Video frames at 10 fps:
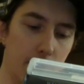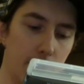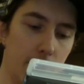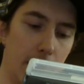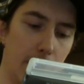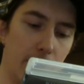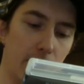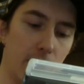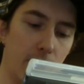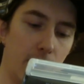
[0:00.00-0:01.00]
Damian
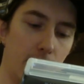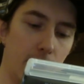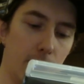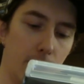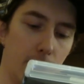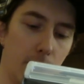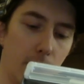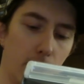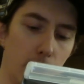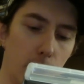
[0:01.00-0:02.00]
Shannon and
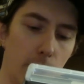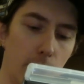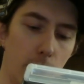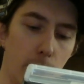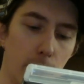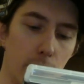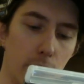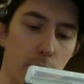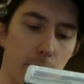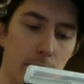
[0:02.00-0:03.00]
Mark Swift wrote the
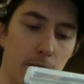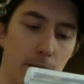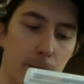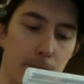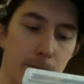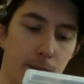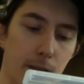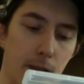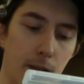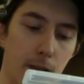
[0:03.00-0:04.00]
script,
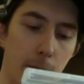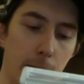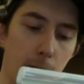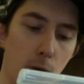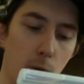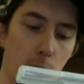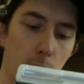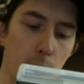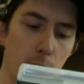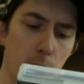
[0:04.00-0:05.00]
and they co-wrote
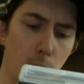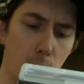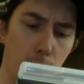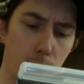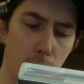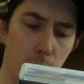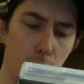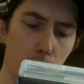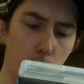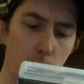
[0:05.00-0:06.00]
the story with
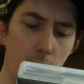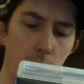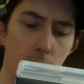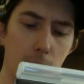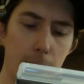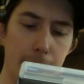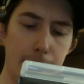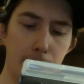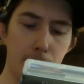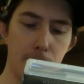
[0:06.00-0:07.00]
Mark Wheaton.
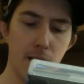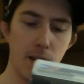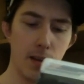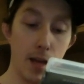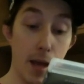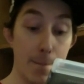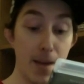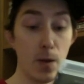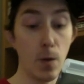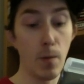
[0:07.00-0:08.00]

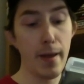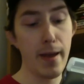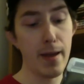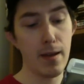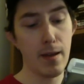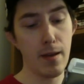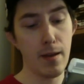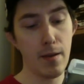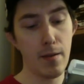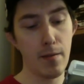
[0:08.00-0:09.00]
Michael Bay uh,
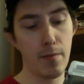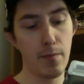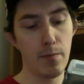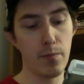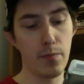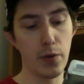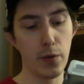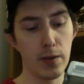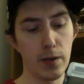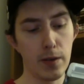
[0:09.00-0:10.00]

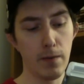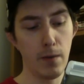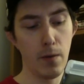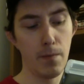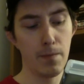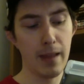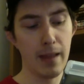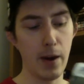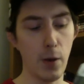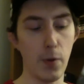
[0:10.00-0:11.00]
produced this film. I
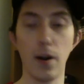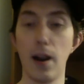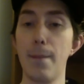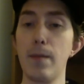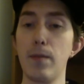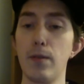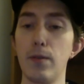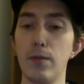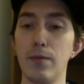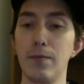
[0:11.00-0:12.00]
know there are a lot of people who
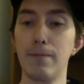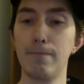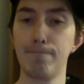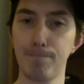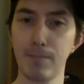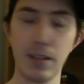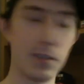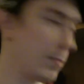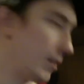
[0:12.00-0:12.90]
seem to